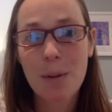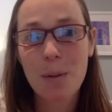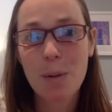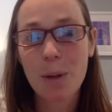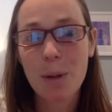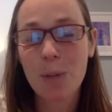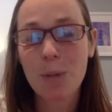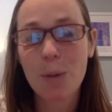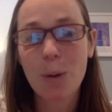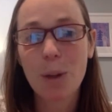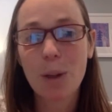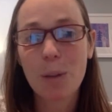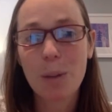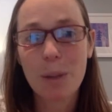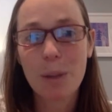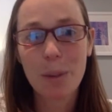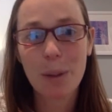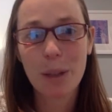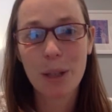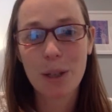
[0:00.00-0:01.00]
we were enrolling
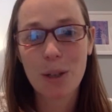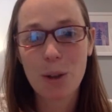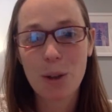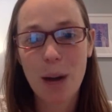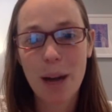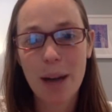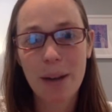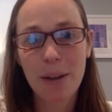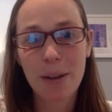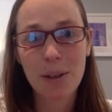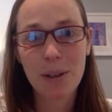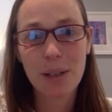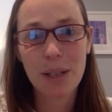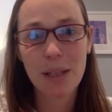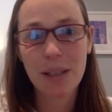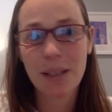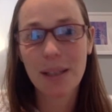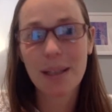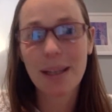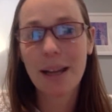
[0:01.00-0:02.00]
people in trials
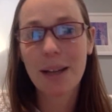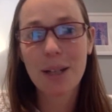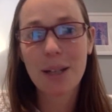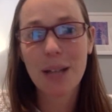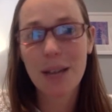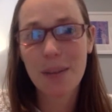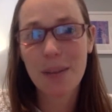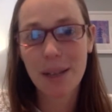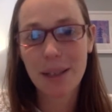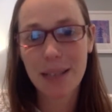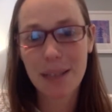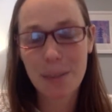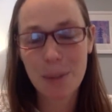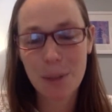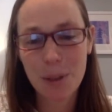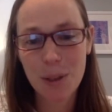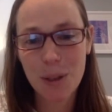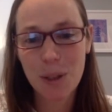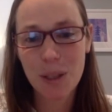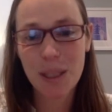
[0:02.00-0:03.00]
that didn't actually have
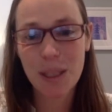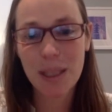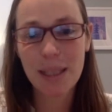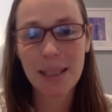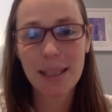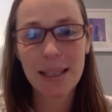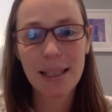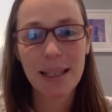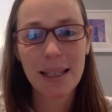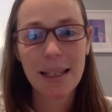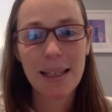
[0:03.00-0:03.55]
Alzheimer's disease.